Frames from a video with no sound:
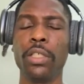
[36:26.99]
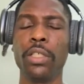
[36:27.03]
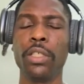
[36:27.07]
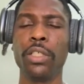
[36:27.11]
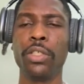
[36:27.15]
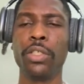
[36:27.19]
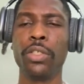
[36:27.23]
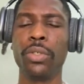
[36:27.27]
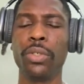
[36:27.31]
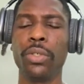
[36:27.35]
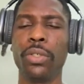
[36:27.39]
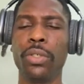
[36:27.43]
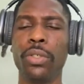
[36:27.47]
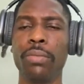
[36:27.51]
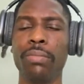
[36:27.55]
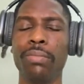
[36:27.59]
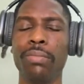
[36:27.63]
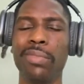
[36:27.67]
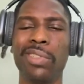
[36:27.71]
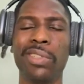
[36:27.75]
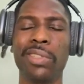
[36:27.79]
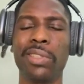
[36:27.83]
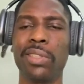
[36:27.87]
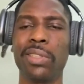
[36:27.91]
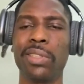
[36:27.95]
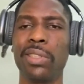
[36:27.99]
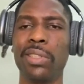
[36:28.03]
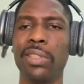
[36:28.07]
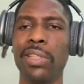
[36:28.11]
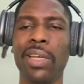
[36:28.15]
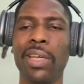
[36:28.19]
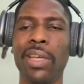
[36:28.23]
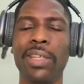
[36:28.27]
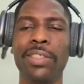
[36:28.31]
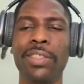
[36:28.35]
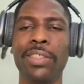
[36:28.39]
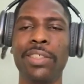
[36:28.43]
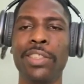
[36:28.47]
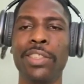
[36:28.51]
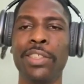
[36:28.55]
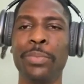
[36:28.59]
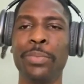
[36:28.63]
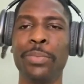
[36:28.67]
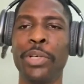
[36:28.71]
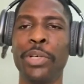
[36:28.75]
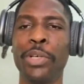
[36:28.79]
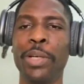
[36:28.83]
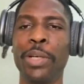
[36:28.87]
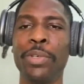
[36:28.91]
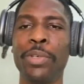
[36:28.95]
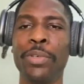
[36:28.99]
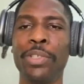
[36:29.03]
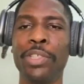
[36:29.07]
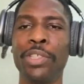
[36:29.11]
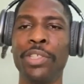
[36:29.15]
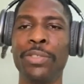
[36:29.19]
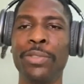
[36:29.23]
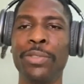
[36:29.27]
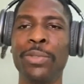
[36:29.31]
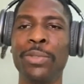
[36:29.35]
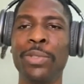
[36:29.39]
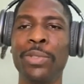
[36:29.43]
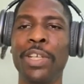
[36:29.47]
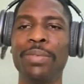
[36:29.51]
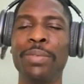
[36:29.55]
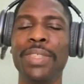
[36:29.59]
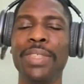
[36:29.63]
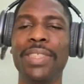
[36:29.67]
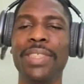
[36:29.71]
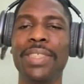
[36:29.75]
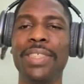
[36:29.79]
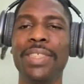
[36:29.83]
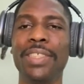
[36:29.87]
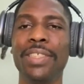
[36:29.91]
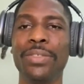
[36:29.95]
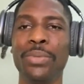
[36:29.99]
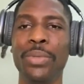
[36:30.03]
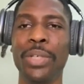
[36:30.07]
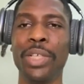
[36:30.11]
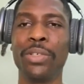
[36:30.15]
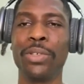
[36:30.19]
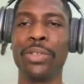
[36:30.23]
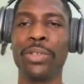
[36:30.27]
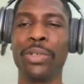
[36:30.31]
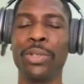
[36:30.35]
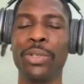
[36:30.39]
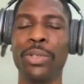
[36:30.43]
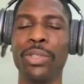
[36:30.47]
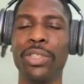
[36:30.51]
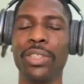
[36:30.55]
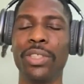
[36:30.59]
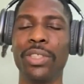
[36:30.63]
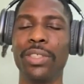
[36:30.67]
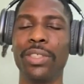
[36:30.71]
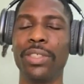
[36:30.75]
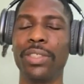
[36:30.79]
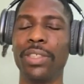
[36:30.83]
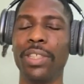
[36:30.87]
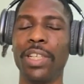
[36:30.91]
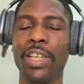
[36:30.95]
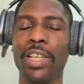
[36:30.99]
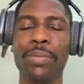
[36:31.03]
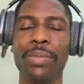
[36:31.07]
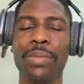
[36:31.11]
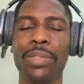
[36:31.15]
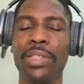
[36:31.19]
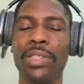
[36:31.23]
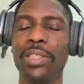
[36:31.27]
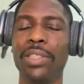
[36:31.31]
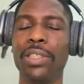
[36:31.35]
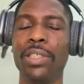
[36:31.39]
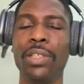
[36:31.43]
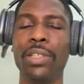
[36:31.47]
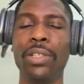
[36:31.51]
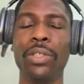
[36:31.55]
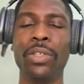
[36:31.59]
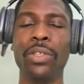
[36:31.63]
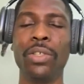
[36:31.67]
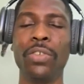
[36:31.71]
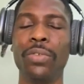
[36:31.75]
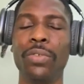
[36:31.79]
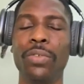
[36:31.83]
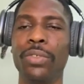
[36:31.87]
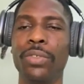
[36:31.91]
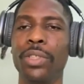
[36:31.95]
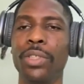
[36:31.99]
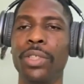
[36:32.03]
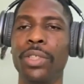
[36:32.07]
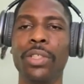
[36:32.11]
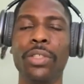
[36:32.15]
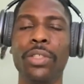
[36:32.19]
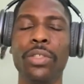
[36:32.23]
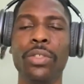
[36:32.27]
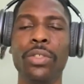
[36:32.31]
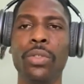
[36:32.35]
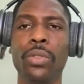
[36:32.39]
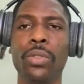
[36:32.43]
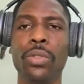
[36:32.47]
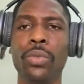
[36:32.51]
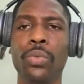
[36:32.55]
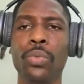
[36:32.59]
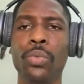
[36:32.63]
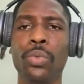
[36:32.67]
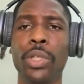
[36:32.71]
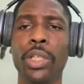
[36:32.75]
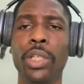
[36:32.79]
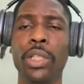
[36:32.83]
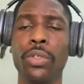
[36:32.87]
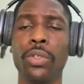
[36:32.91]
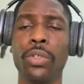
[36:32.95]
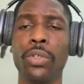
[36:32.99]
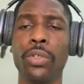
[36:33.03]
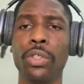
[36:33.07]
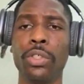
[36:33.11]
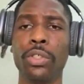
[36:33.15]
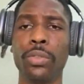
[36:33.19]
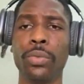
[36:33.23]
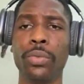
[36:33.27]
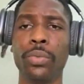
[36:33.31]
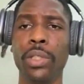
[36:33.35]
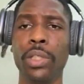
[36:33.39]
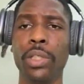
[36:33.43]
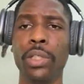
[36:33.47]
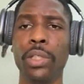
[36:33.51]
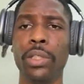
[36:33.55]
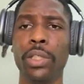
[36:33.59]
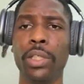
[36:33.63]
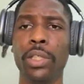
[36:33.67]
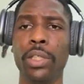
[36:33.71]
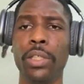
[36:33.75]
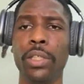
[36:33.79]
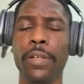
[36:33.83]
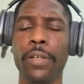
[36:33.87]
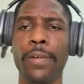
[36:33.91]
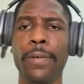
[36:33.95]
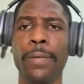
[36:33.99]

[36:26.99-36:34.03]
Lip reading: because like since primary school, I've been seeing Red Cross, I've been seeing a lot of, Red Cross related